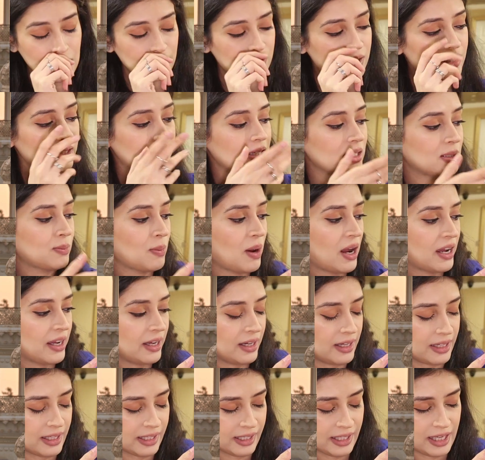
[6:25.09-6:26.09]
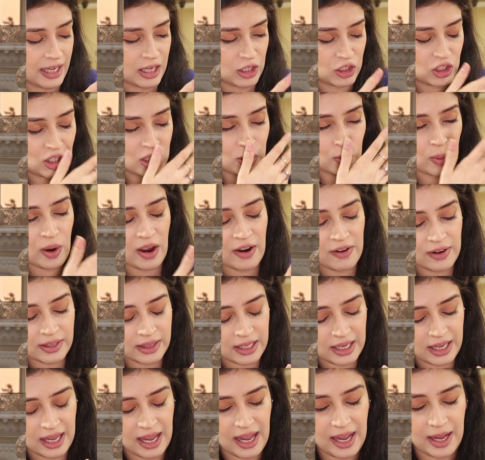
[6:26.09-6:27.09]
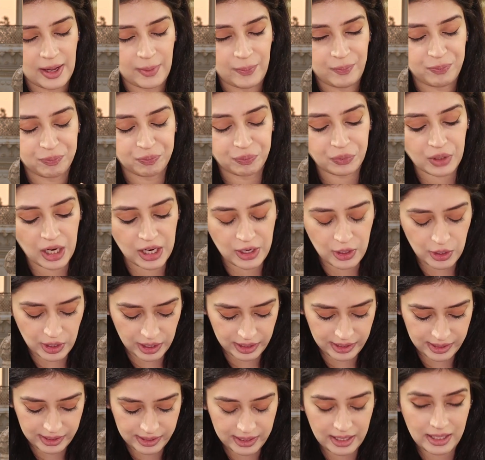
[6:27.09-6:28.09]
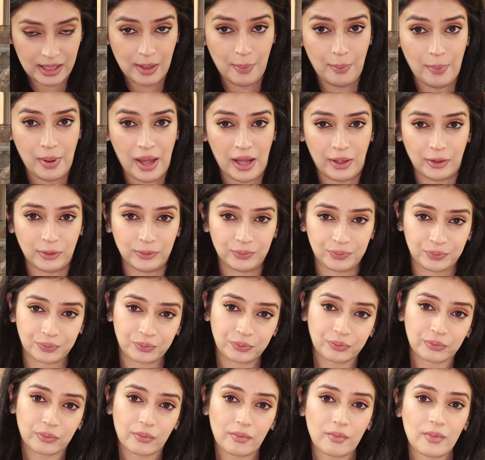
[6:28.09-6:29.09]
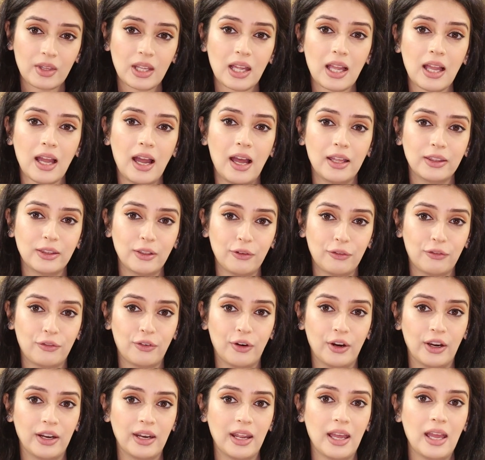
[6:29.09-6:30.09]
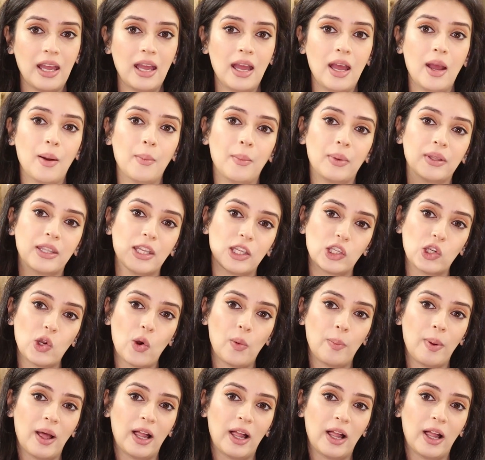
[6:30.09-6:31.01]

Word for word: So this is Maya Ali and she's wearing the cape and you can see the belt at the front but there's no